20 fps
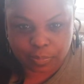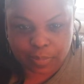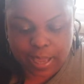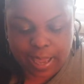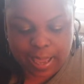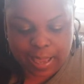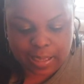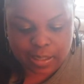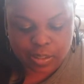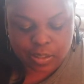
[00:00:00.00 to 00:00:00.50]

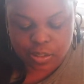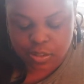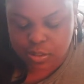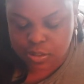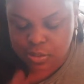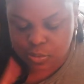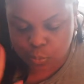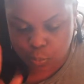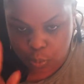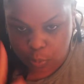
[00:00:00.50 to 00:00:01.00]
And
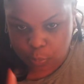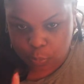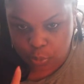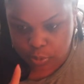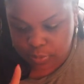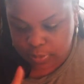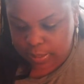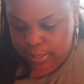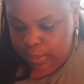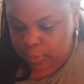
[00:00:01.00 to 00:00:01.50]
one more
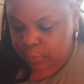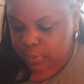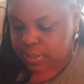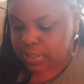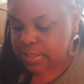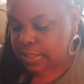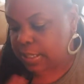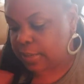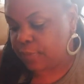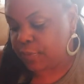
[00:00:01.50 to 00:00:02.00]
thing I want to
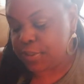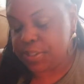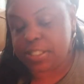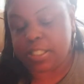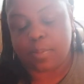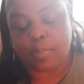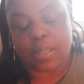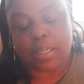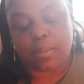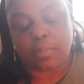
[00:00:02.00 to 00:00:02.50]
say, if you see
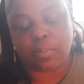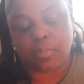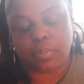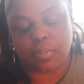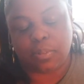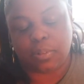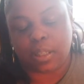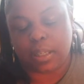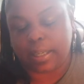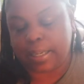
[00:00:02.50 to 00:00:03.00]
me
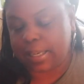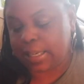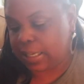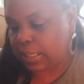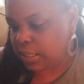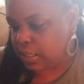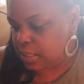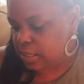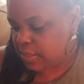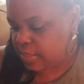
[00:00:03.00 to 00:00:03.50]

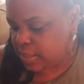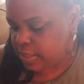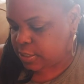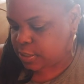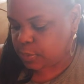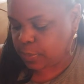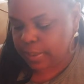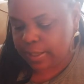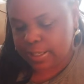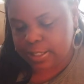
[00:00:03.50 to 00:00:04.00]
looking
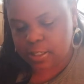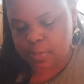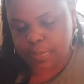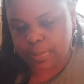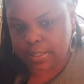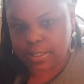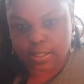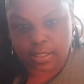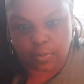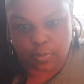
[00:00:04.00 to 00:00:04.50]
this way, it's
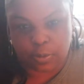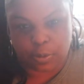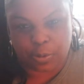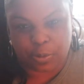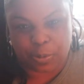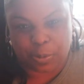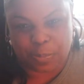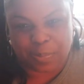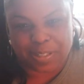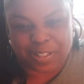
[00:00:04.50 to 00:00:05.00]
because I wrote a
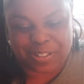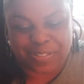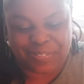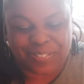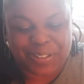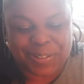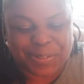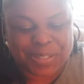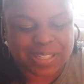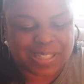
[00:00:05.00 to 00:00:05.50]
whole bunch of
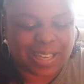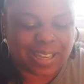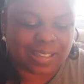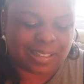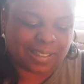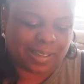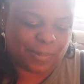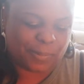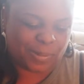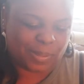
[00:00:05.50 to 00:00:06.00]
notes down
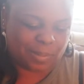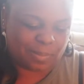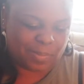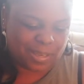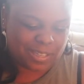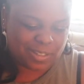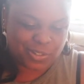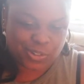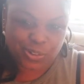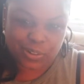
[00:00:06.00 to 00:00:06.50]
and I want to
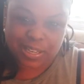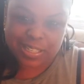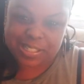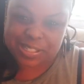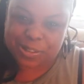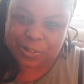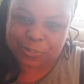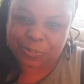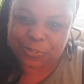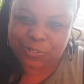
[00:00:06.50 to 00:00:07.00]
make sure I
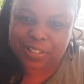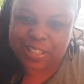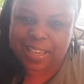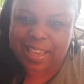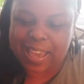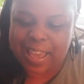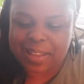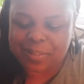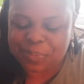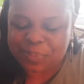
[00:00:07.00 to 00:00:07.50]
don't
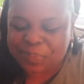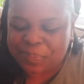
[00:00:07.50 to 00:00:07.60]
forget.